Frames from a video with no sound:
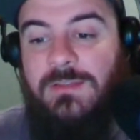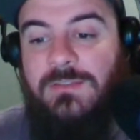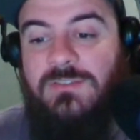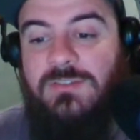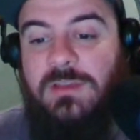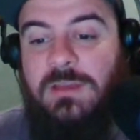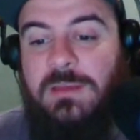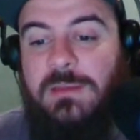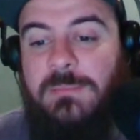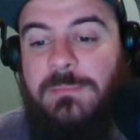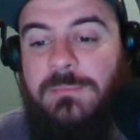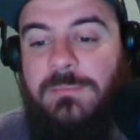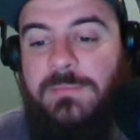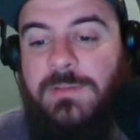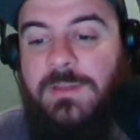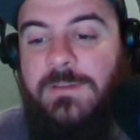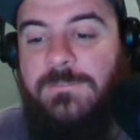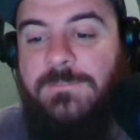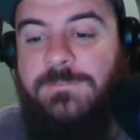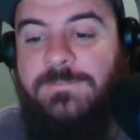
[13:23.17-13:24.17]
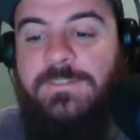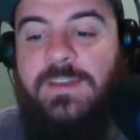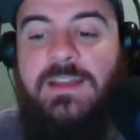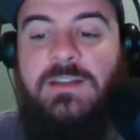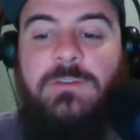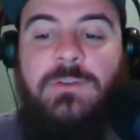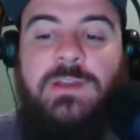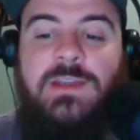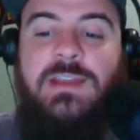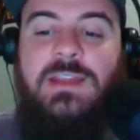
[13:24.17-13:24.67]
Some
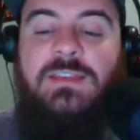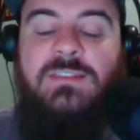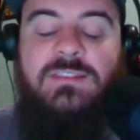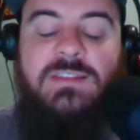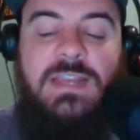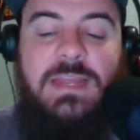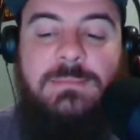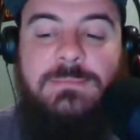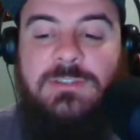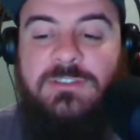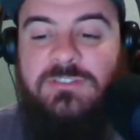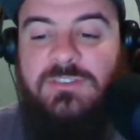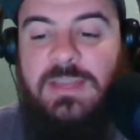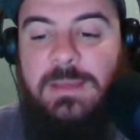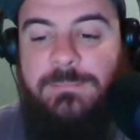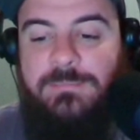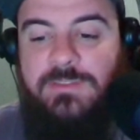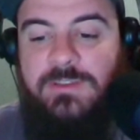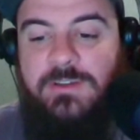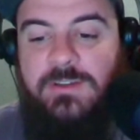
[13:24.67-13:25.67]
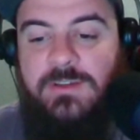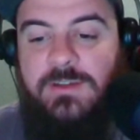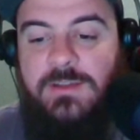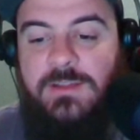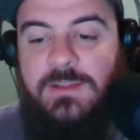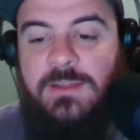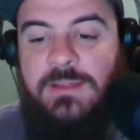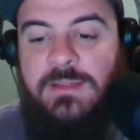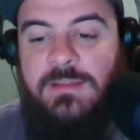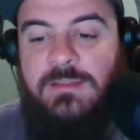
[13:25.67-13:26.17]
veteran established depth here
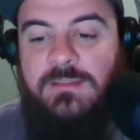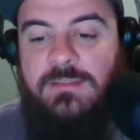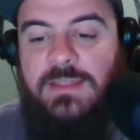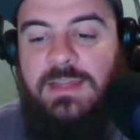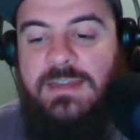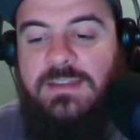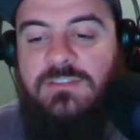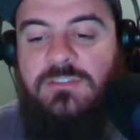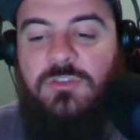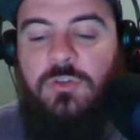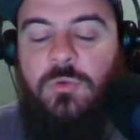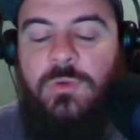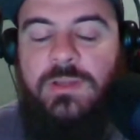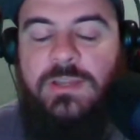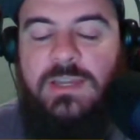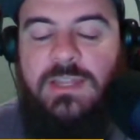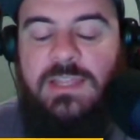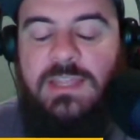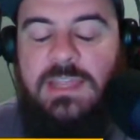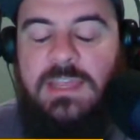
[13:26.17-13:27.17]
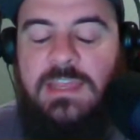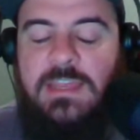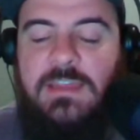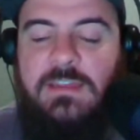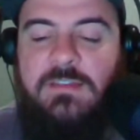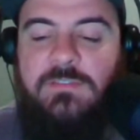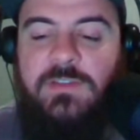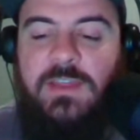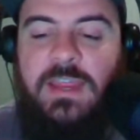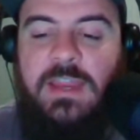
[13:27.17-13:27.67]
that is going to
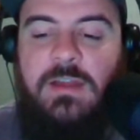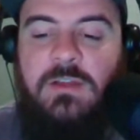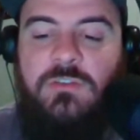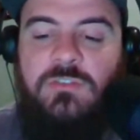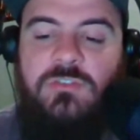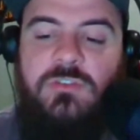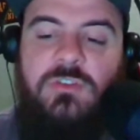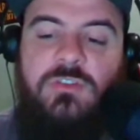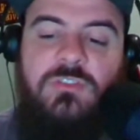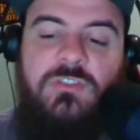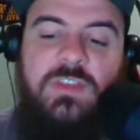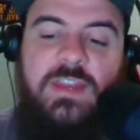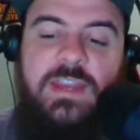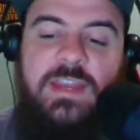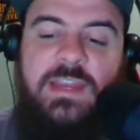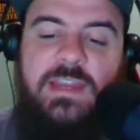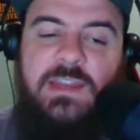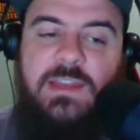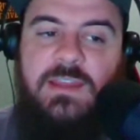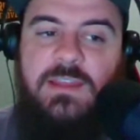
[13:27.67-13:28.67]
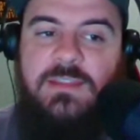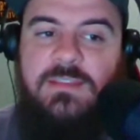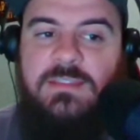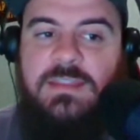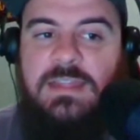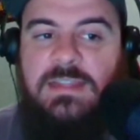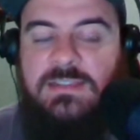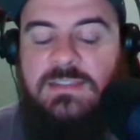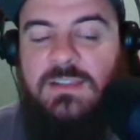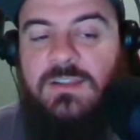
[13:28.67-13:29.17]
give Arizona State
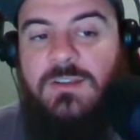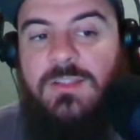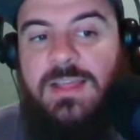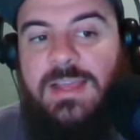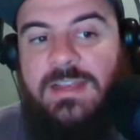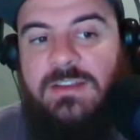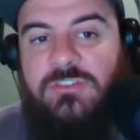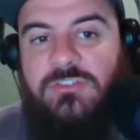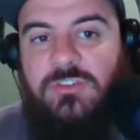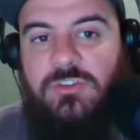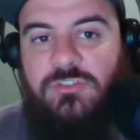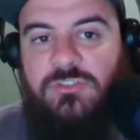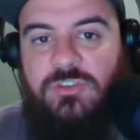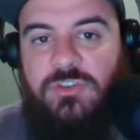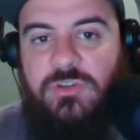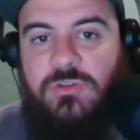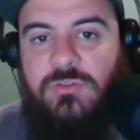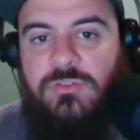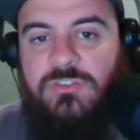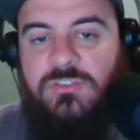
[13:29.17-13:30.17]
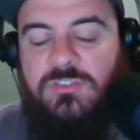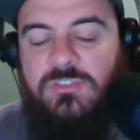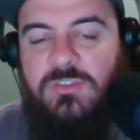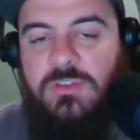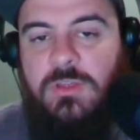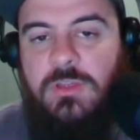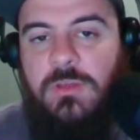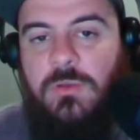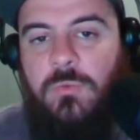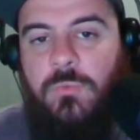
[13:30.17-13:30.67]
that little extra juice
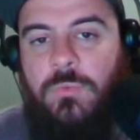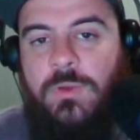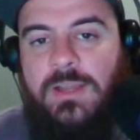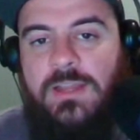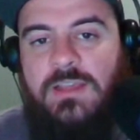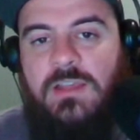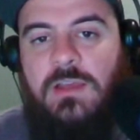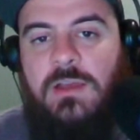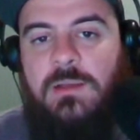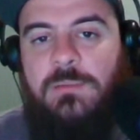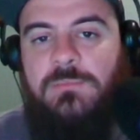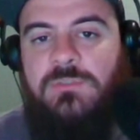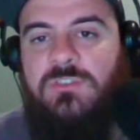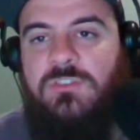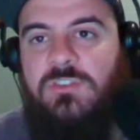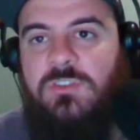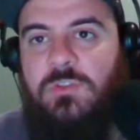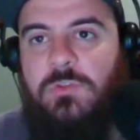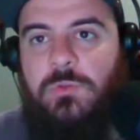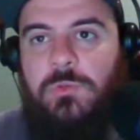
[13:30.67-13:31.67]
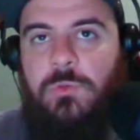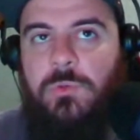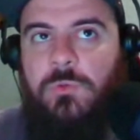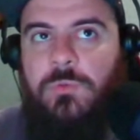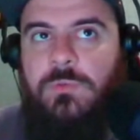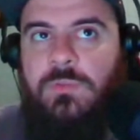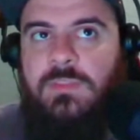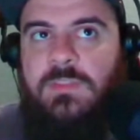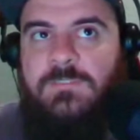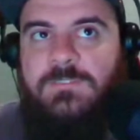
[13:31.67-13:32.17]
when it comes
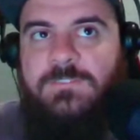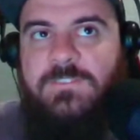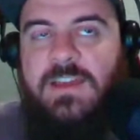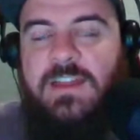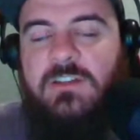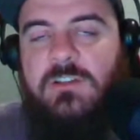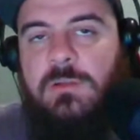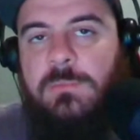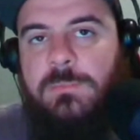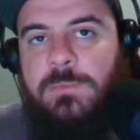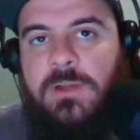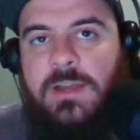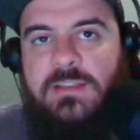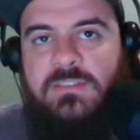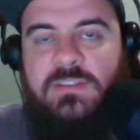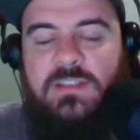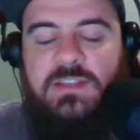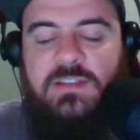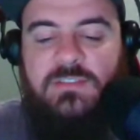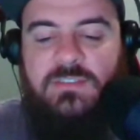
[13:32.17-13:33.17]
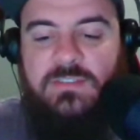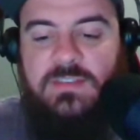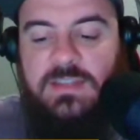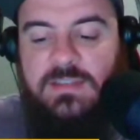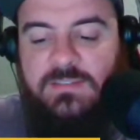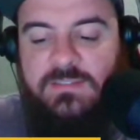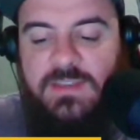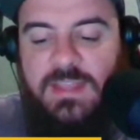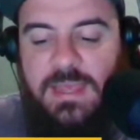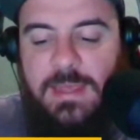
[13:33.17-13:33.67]
to the veteran presence, the
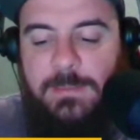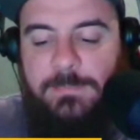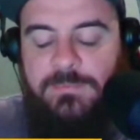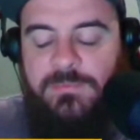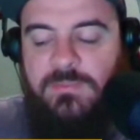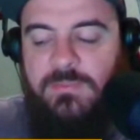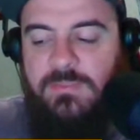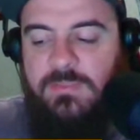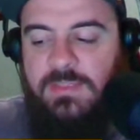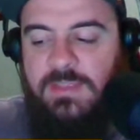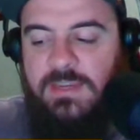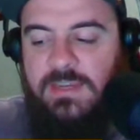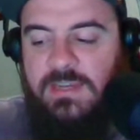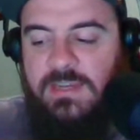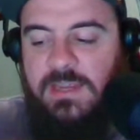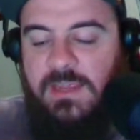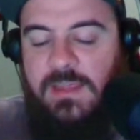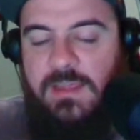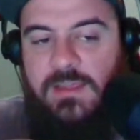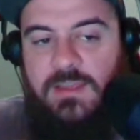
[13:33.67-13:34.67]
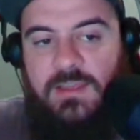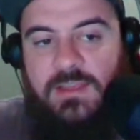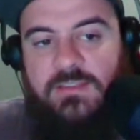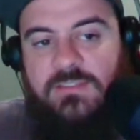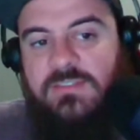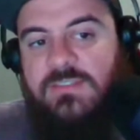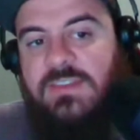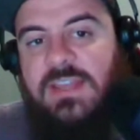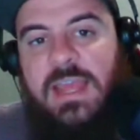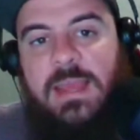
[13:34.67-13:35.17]
depth, the
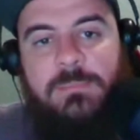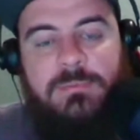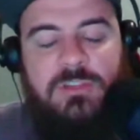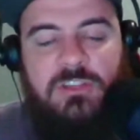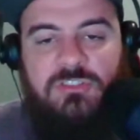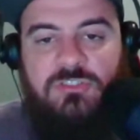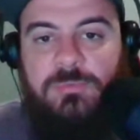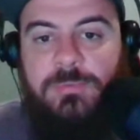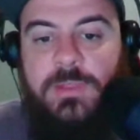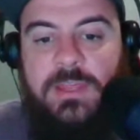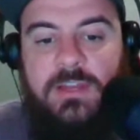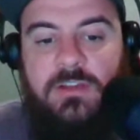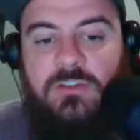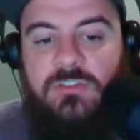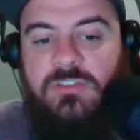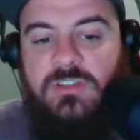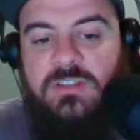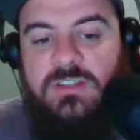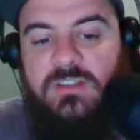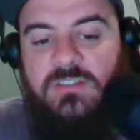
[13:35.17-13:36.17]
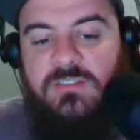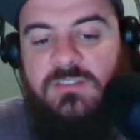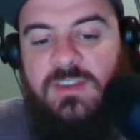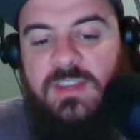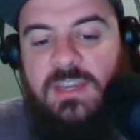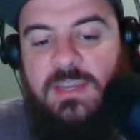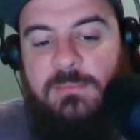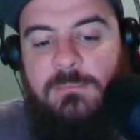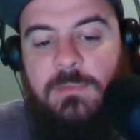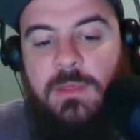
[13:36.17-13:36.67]
established players on this
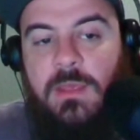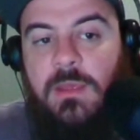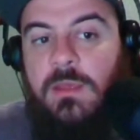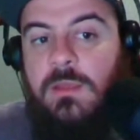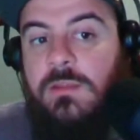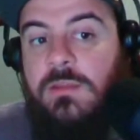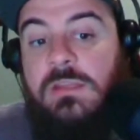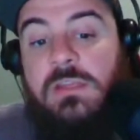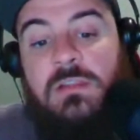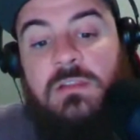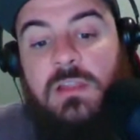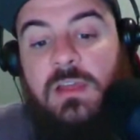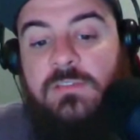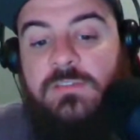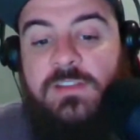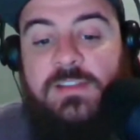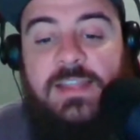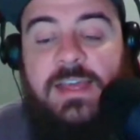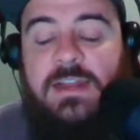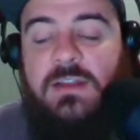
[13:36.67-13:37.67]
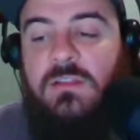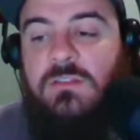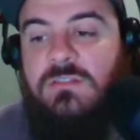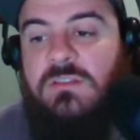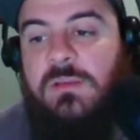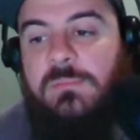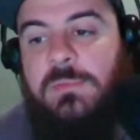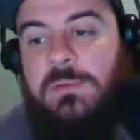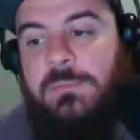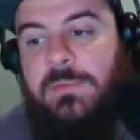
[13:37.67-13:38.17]
team. You love that
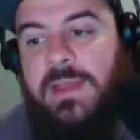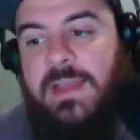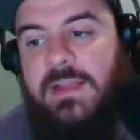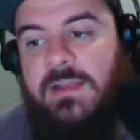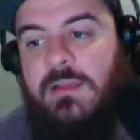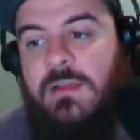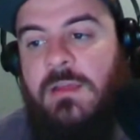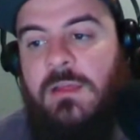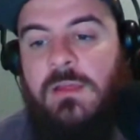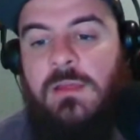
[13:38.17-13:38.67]
all's coming back.